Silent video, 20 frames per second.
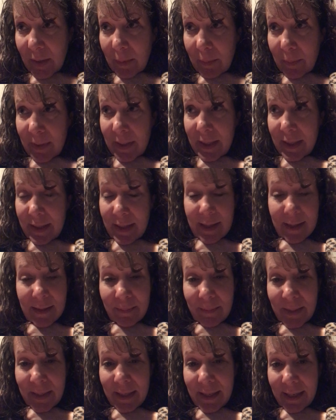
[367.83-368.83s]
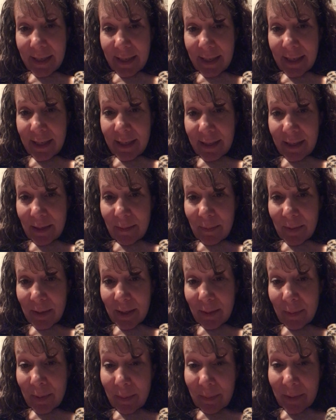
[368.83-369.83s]
But that doesn't mean that I can't keep my
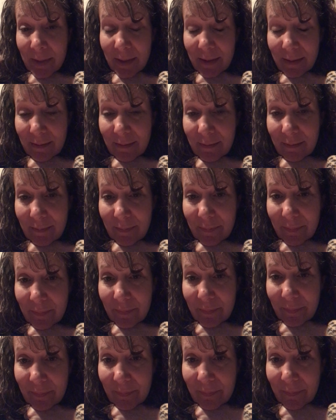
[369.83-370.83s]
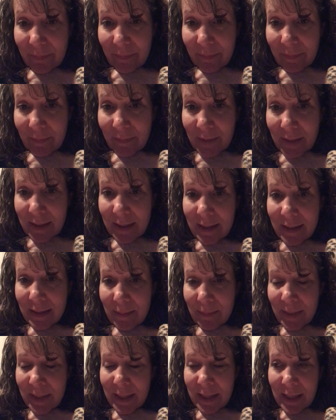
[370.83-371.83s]
commitment. That
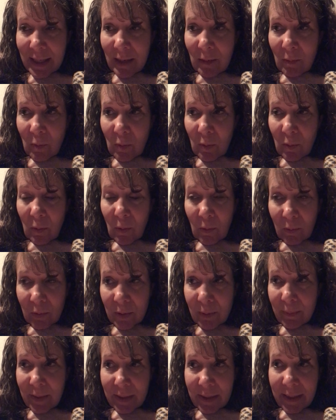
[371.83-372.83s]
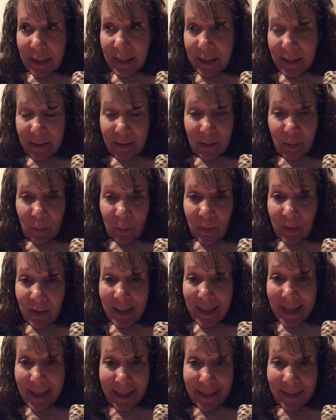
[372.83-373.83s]
doesn't mean that I won't ultimately end up with
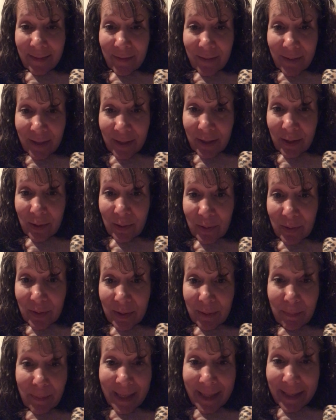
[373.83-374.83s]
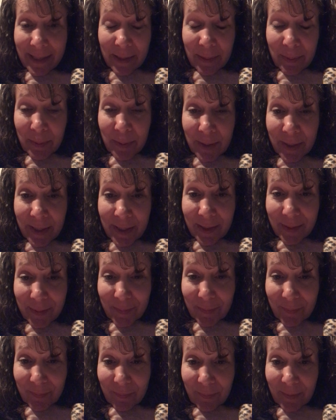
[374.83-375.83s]
90 videos in my library.
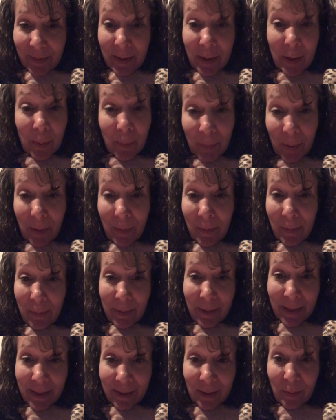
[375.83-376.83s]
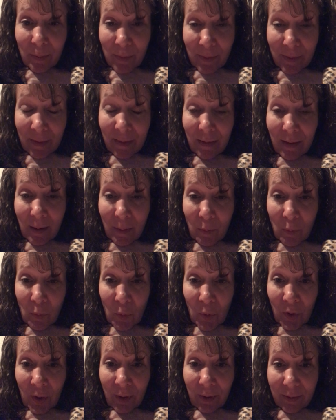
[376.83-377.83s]
And I'll probably end up with a lot
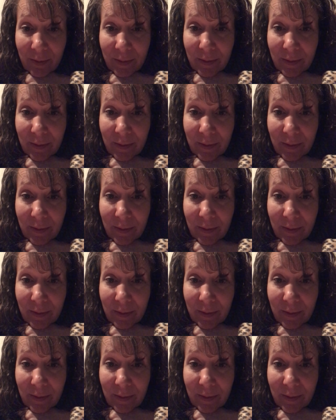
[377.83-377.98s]
more.